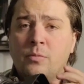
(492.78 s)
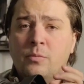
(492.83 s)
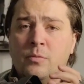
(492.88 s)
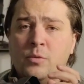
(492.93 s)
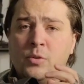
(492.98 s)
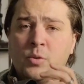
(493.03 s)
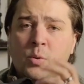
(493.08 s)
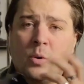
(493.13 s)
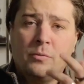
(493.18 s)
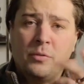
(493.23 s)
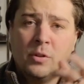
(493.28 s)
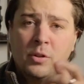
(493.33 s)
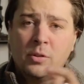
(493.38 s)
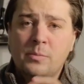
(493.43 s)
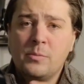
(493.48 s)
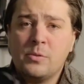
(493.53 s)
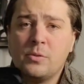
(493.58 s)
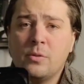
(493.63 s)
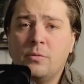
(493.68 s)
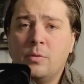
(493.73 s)
short
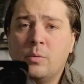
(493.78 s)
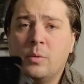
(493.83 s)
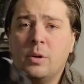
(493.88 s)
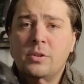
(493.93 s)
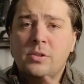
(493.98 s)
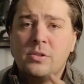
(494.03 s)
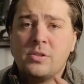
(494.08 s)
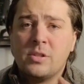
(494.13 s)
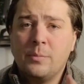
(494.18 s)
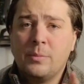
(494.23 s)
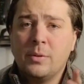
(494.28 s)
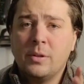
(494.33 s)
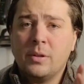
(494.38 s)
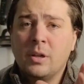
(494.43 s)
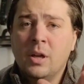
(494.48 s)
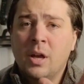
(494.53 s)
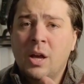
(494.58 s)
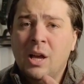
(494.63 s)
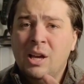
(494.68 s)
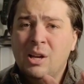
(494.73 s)
films, or if you want to do something
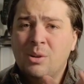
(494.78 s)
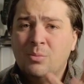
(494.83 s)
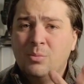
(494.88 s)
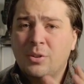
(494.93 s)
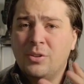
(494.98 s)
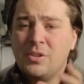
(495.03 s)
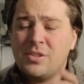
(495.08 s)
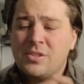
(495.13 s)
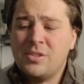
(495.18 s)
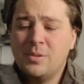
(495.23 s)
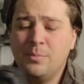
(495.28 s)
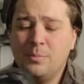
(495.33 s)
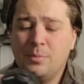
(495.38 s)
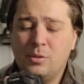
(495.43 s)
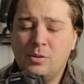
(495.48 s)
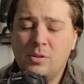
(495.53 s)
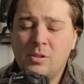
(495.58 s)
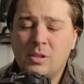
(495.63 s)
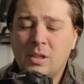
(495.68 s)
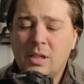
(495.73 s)
really
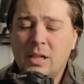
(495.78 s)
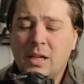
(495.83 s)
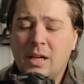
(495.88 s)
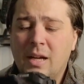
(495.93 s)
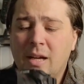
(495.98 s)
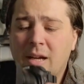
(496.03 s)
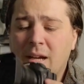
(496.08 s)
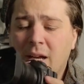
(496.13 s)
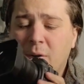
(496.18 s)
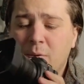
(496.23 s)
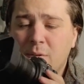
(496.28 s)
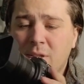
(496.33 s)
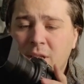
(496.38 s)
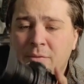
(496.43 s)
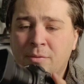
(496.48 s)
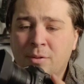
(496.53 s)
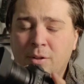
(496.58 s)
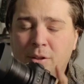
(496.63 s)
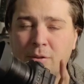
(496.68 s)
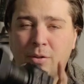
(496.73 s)
simple, I would
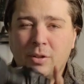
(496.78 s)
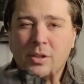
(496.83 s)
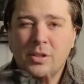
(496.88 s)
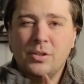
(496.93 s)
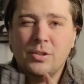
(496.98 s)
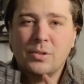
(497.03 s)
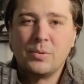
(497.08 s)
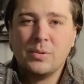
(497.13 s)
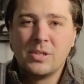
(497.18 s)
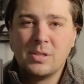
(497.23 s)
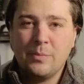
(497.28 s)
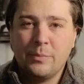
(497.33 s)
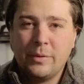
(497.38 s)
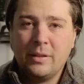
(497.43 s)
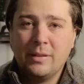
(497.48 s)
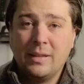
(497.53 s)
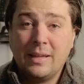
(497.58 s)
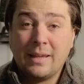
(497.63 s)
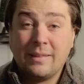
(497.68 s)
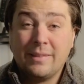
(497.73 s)
definitely look into doing
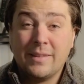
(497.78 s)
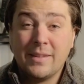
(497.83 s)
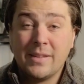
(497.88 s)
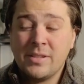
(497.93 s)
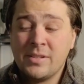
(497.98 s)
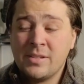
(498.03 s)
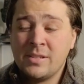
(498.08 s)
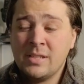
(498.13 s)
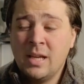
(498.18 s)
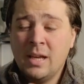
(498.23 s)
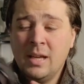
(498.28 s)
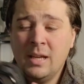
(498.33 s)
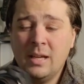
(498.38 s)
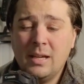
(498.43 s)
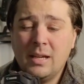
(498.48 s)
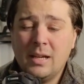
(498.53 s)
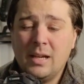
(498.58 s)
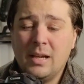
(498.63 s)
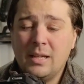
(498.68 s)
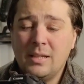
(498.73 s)
something like this,
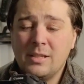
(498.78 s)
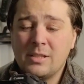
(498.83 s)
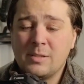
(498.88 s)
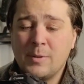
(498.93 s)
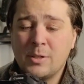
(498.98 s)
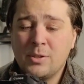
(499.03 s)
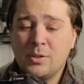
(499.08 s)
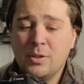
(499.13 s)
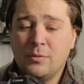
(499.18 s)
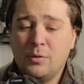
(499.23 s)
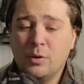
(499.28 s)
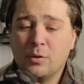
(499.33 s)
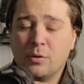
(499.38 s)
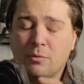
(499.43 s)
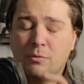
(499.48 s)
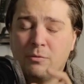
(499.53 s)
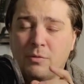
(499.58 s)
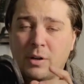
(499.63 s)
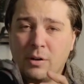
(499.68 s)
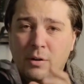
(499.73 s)
especially if you're
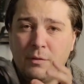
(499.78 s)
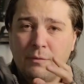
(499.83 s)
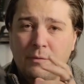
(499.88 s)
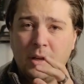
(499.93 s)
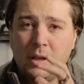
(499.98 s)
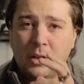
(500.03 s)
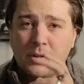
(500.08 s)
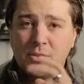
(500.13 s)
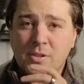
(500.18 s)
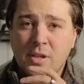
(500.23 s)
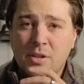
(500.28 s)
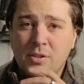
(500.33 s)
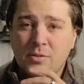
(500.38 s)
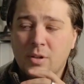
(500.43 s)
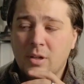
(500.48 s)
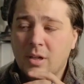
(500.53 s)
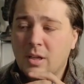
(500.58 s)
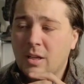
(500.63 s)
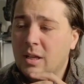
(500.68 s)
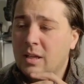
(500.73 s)
very
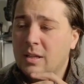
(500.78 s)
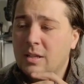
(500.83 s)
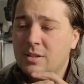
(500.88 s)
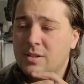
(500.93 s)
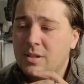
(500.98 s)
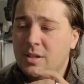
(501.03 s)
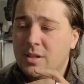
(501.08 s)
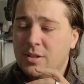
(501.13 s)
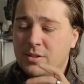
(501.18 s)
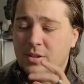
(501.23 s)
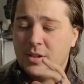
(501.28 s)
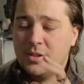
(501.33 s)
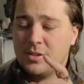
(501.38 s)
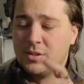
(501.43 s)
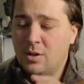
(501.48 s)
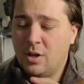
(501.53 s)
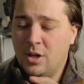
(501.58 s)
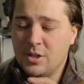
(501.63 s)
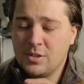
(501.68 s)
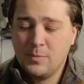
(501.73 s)
video-centric. It's
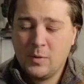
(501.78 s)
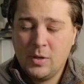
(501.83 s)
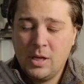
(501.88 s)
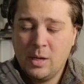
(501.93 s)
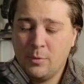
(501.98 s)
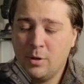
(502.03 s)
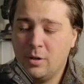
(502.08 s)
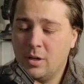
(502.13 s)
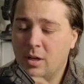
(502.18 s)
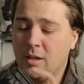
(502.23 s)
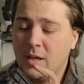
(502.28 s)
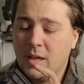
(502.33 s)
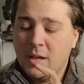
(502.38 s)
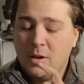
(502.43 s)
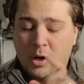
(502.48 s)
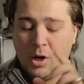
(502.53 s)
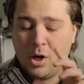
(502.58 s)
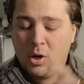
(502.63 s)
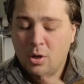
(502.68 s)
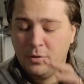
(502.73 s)
an awesome camera.
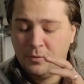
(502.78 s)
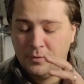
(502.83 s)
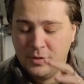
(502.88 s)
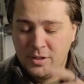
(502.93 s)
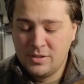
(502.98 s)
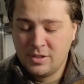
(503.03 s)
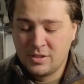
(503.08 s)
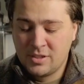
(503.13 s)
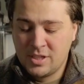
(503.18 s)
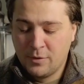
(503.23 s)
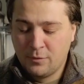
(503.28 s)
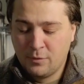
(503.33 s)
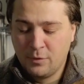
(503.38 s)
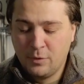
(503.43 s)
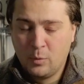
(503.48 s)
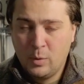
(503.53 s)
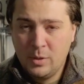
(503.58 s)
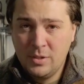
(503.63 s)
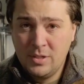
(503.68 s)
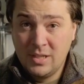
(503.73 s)
Again, all of these except for the
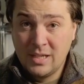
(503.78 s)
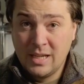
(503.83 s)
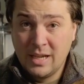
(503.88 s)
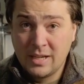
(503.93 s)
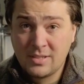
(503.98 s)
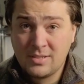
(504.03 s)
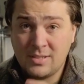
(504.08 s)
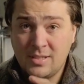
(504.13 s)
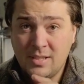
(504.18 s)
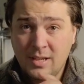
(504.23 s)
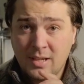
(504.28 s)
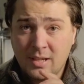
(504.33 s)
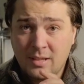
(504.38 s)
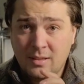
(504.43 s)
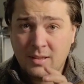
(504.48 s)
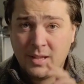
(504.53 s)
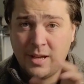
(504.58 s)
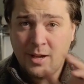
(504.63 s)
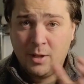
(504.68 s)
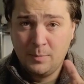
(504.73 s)
1DX take
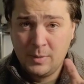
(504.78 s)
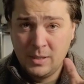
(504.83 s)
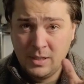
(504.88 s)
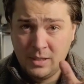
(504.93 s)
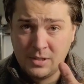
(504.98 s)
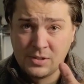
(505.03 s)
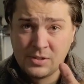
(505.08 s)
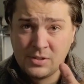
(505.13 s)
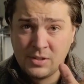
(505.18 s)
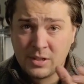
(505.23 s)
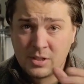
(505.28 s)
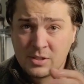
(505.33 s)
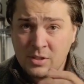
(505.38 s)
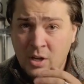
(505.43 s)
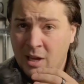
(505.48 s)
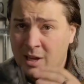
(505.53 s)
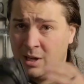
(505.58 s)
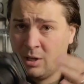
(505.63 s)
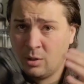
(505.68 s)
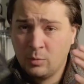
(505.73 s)
the
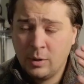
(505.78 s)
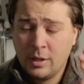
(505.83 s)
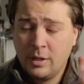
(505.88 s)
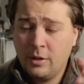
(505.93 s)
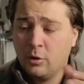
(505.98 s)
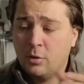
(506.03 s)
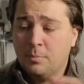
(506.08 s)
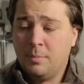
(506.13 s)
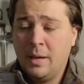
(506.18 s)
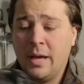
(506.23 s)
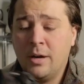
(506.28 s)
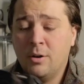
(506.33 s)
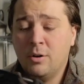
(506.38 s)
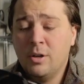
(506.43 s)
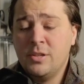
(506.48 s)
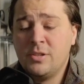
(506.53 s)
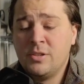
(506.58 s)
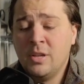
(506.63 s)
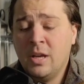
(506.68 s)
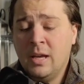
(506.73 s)
LPE6 regular
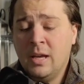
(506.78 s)
batteries,